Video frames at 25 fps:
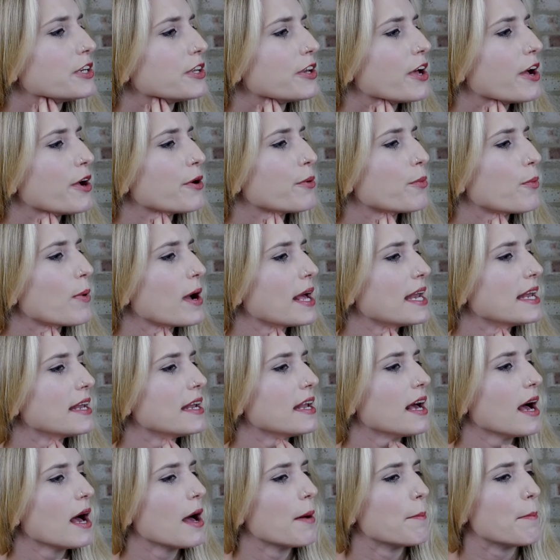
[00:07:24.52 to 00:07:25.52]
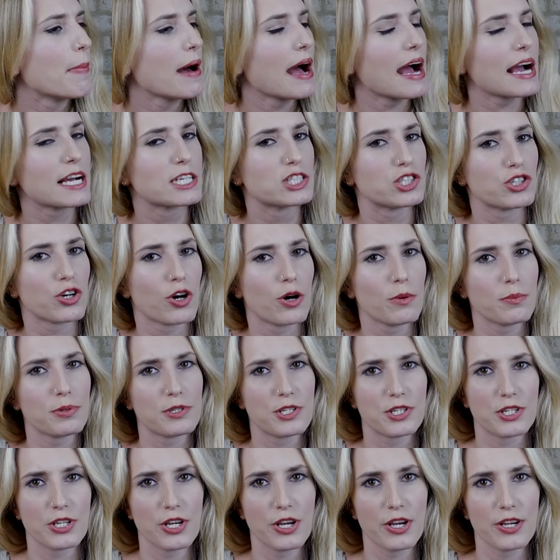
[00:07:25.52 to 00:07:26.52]
you know, when a backdrop
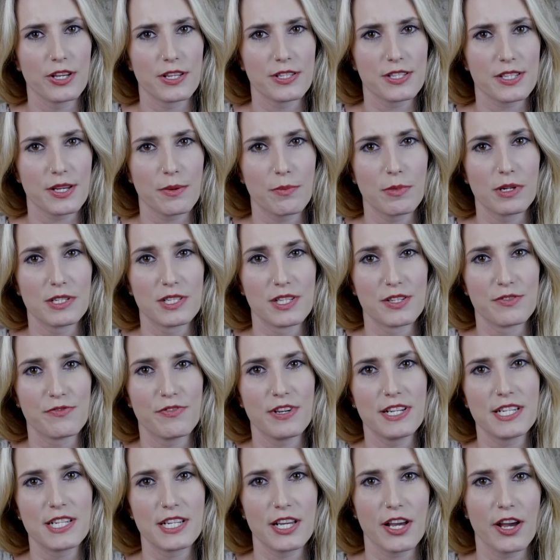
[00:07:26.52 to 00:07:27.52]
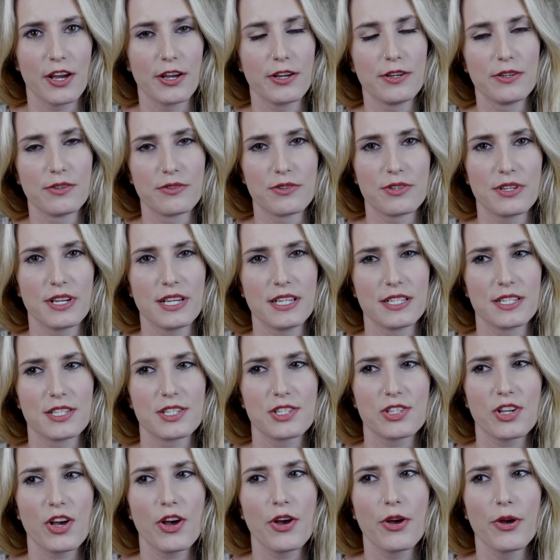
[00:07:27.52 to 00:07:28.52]
to someone's videos is
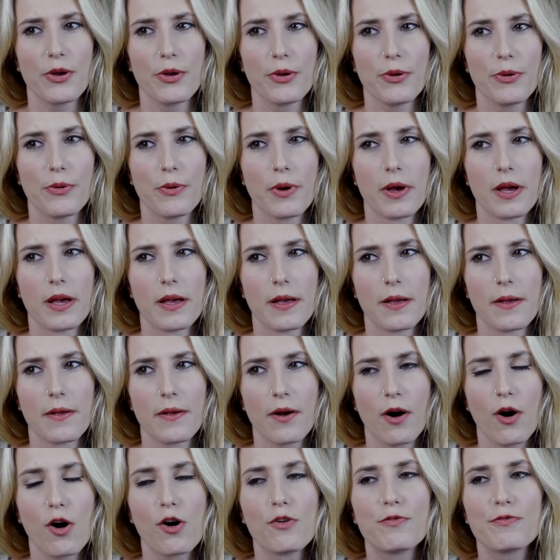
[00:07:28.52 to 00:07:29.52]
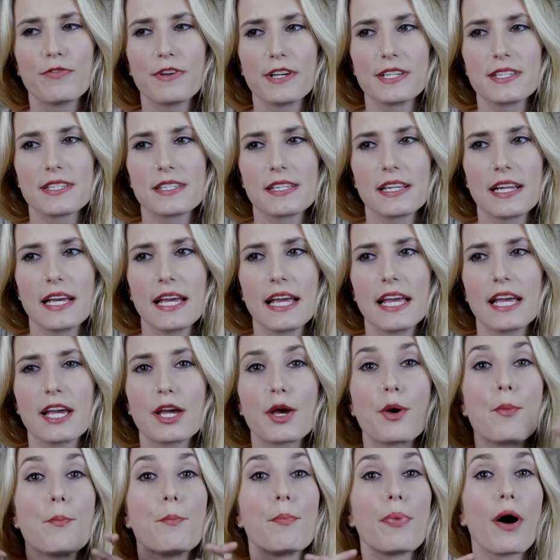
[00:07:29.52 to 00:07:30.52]
so obviously
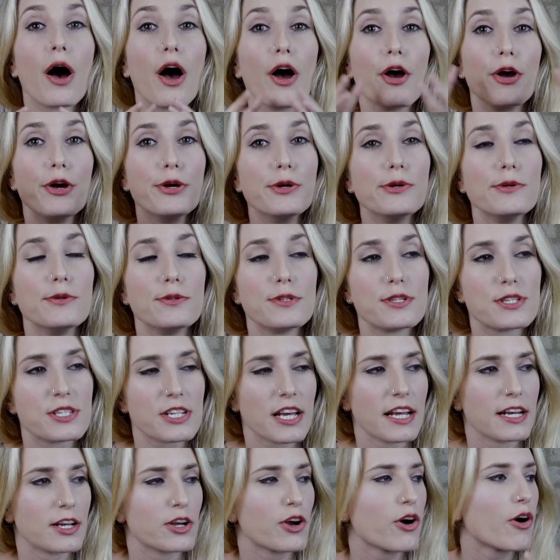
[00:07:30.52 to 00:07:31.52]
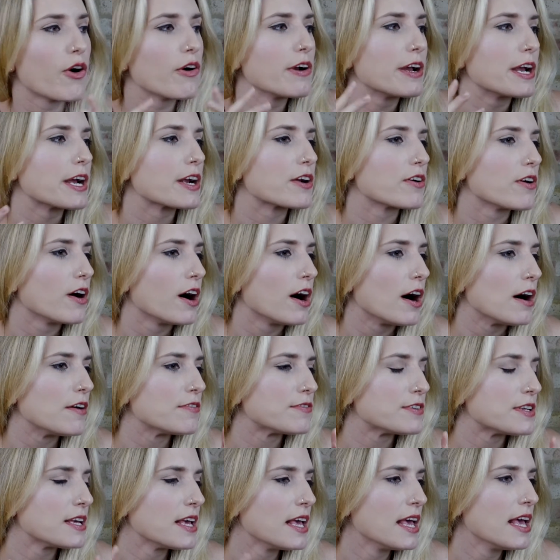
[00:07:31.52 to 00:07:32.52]
composed and
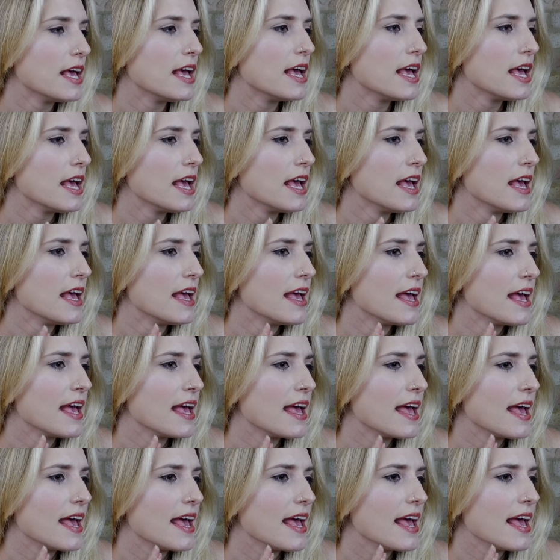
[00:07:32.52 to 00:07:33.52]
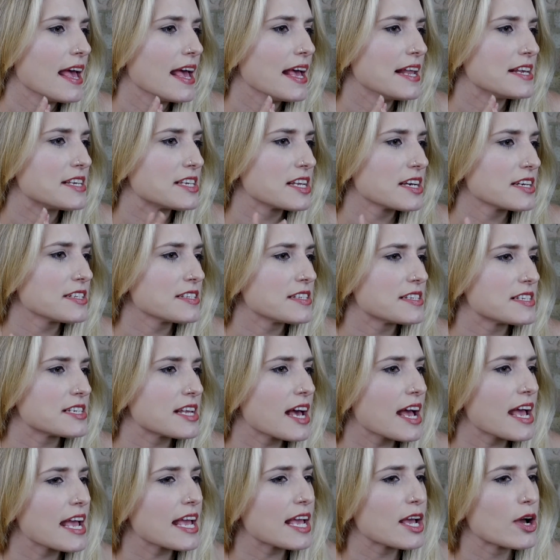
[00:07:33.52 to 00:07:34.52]
choreographed, it does
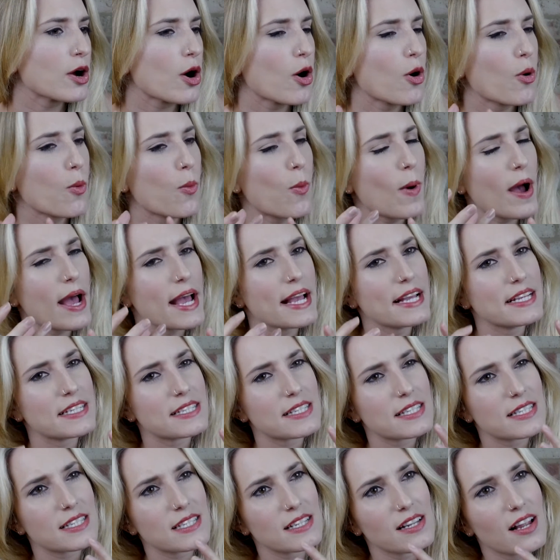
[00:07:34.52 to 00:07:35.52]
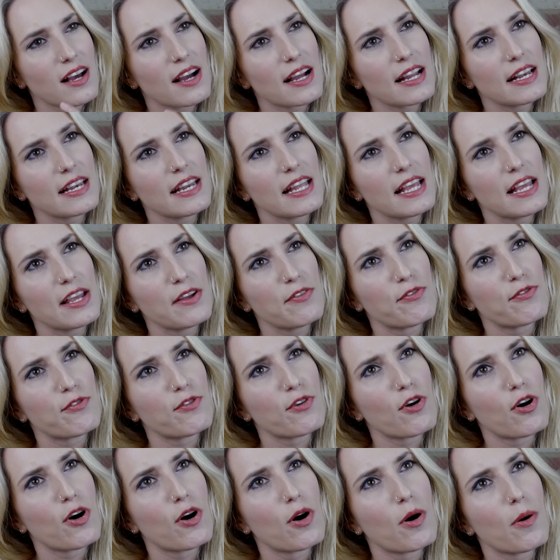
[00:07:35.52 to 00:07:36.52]
take away slightly
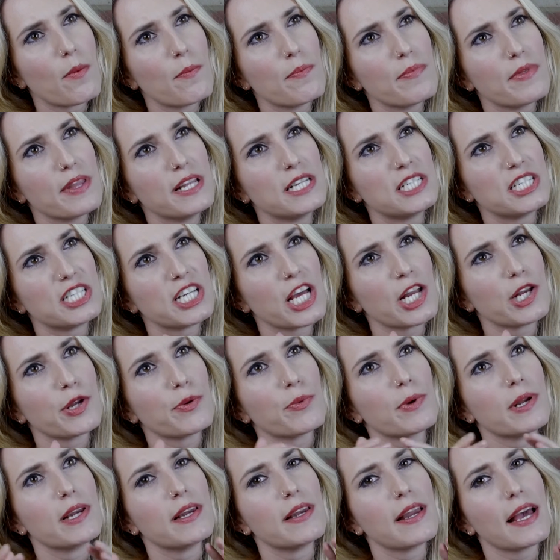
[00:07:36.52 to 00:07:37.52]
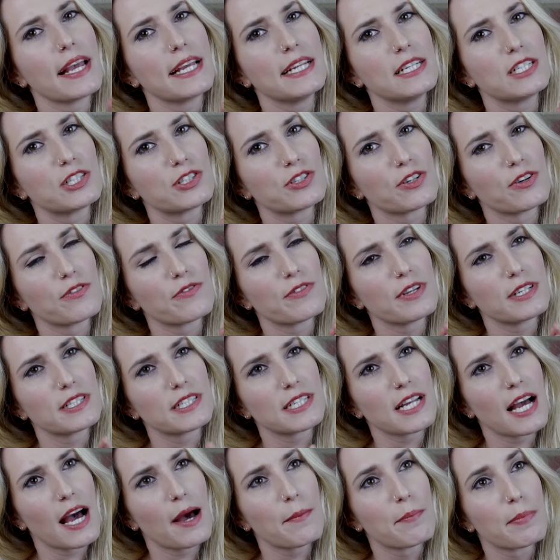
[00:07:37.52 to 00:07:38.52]
from the genuine nature of the
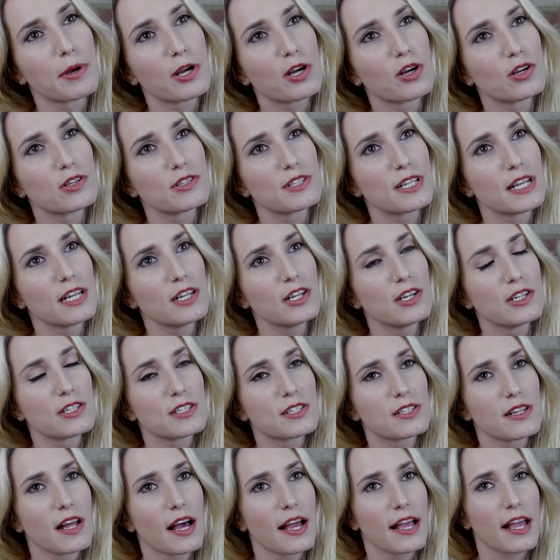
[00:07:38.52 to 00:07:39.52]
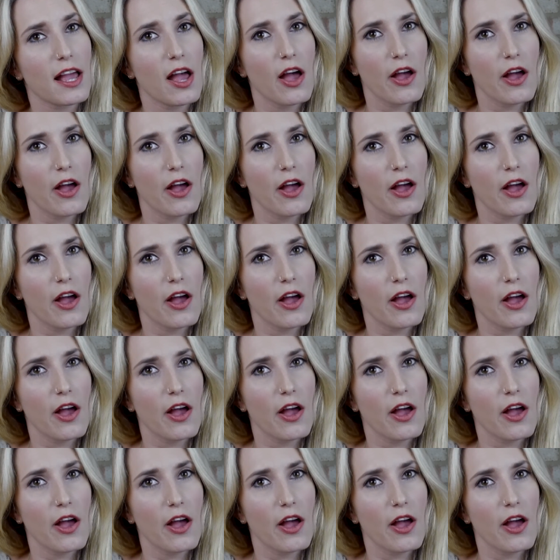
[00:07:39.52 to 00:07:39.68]
chat, because it looks like,